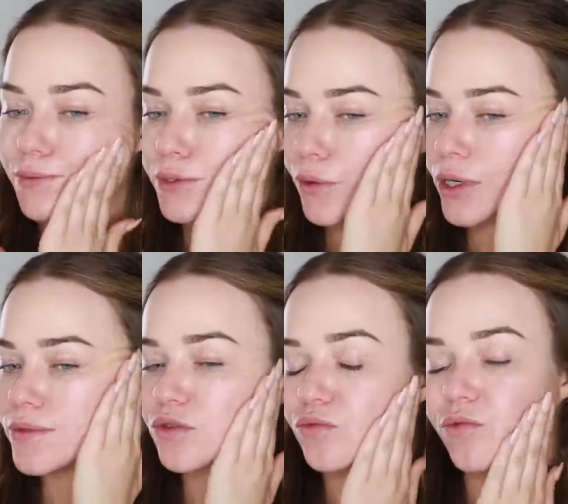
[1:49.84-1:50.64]
It
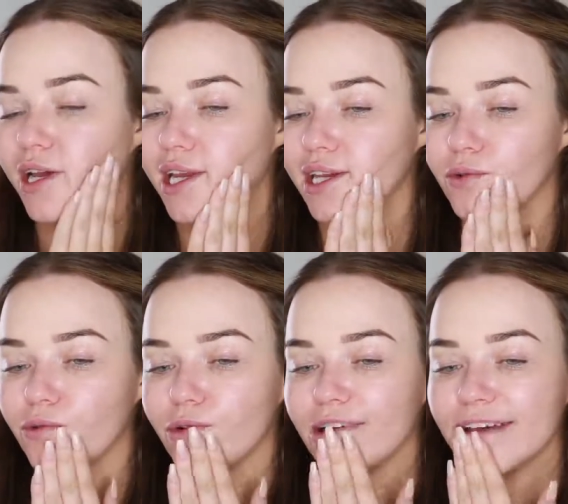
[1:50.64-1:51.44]
absorbs really,
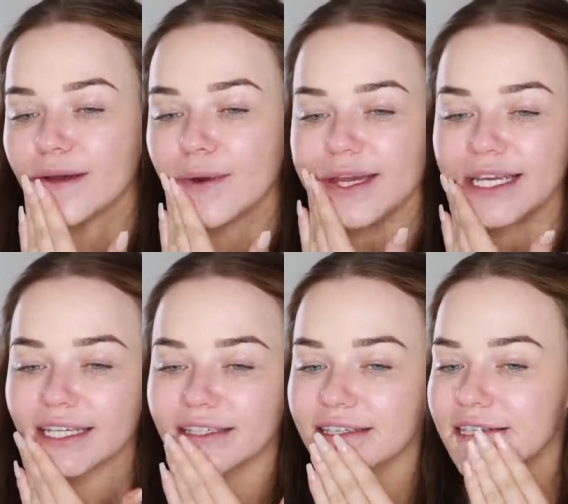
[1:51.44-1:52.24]
really quickly
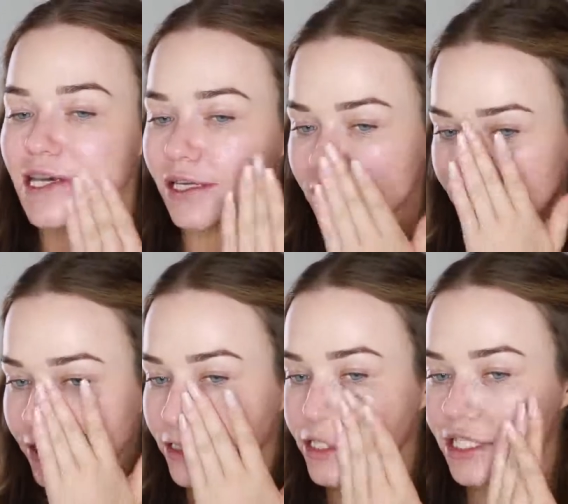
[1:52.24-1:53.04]
into the skin as you
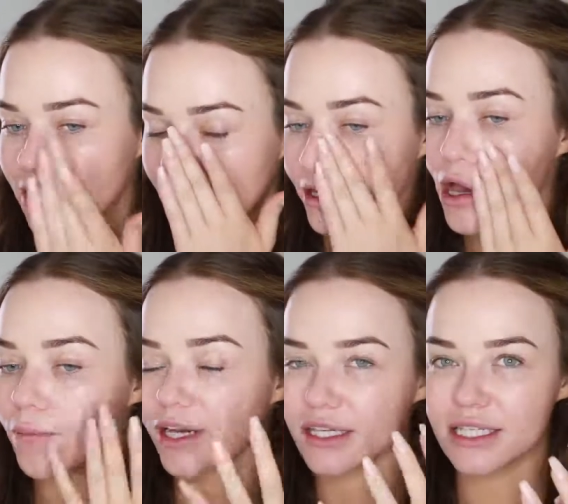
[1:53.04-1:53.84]
can see
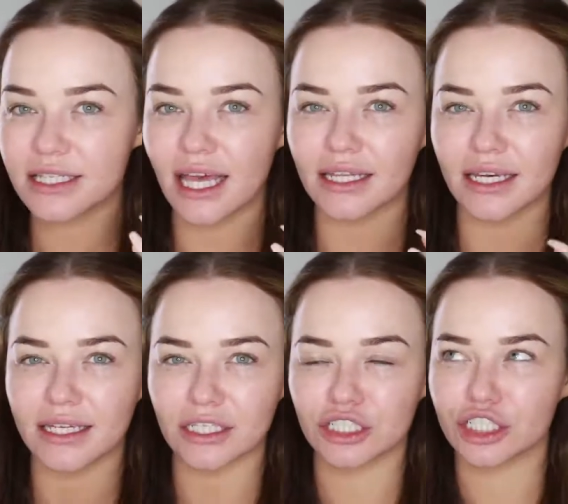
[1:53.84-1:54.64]
because it's that
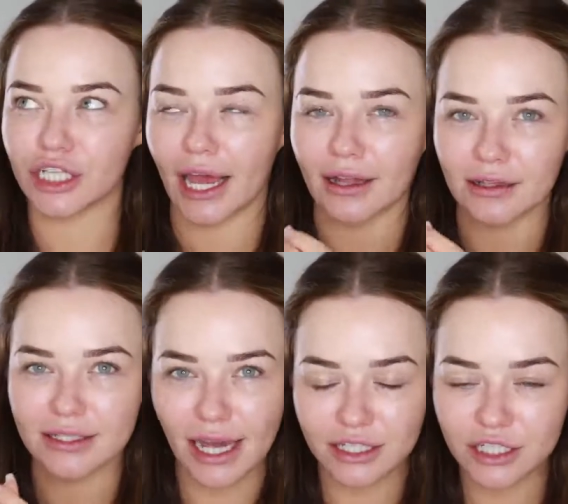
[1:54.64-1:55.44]
like gel
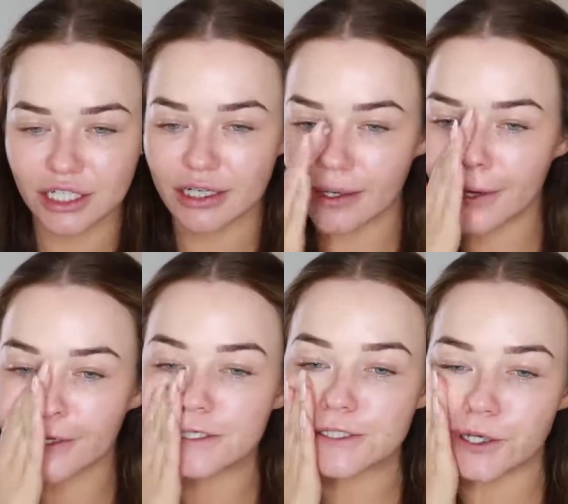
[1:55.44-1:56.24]
texture.
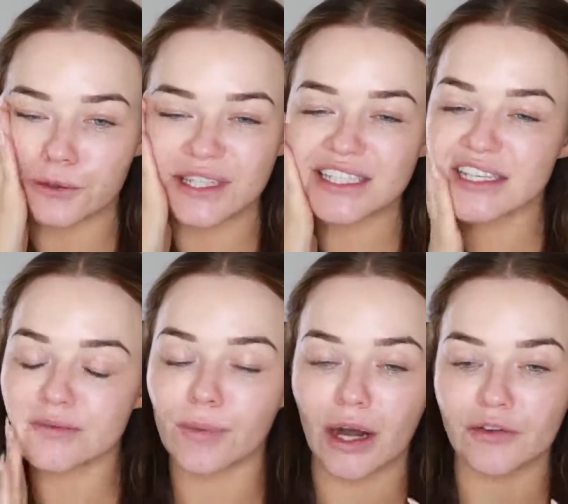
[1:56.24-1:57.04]
So this
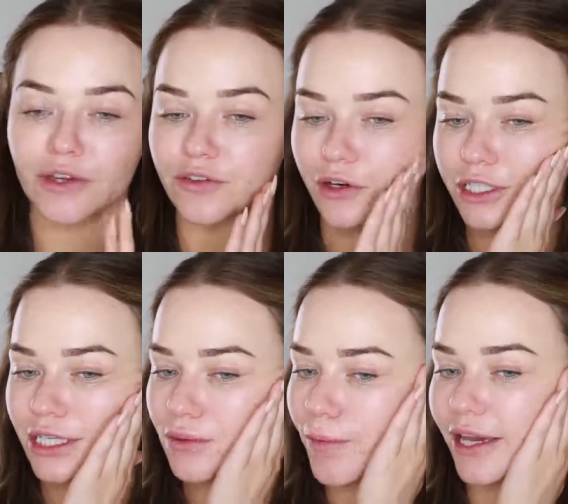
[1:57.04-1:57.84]
is perfect for
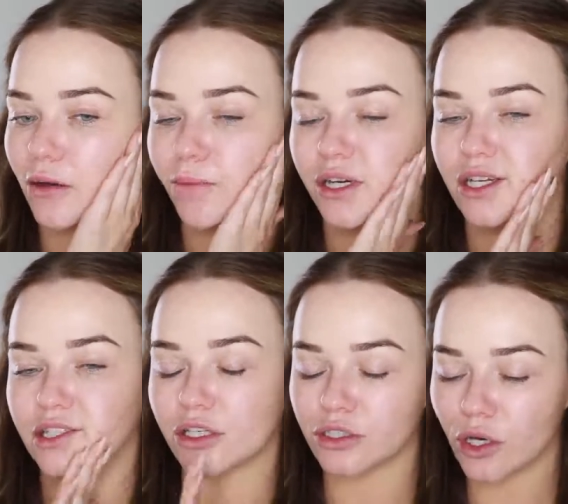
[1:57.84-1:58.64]
underneath makeup
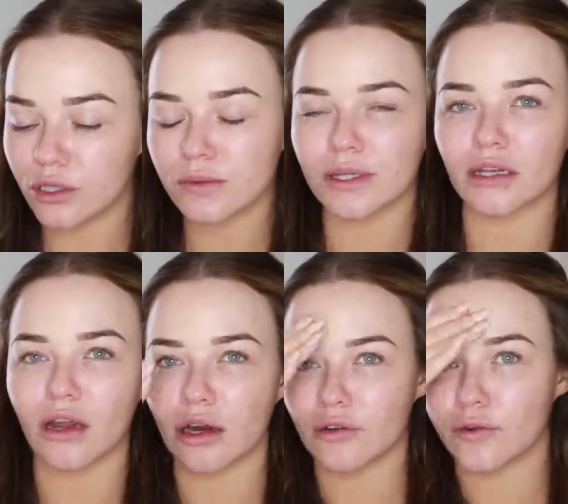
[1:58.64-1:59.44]
because you'll notice with a
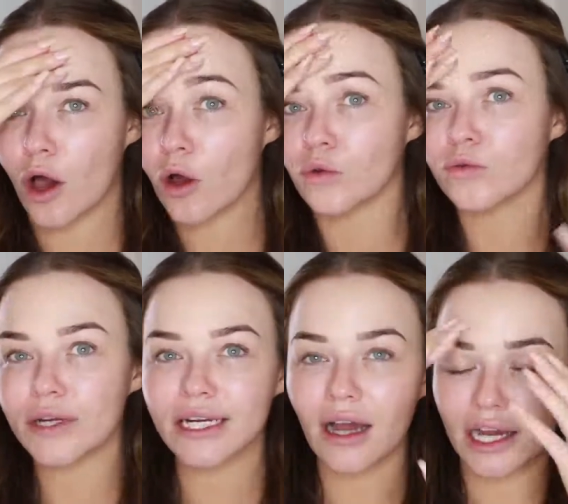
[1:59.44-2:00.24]
lot of
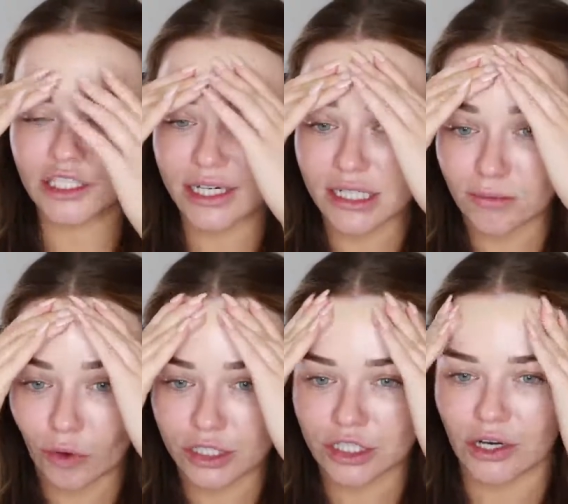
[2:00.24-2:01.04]
really hydrating
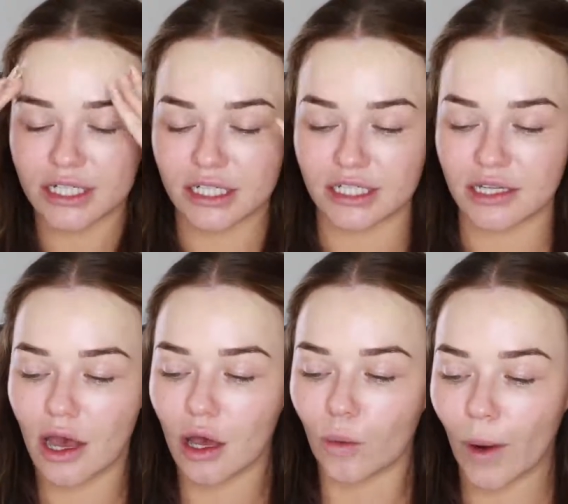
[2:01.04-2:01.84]
moisturizers,
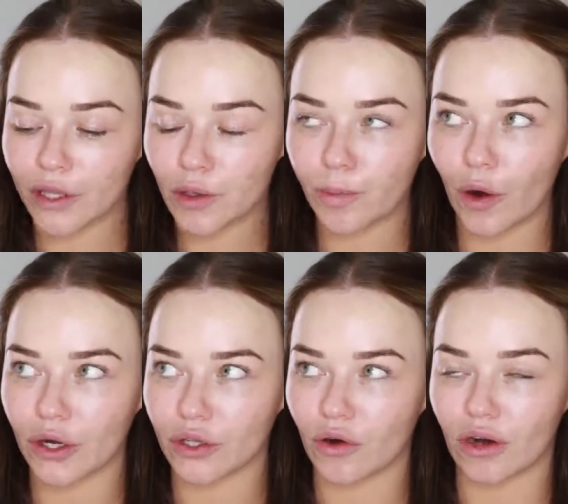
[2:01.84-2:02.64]
when you put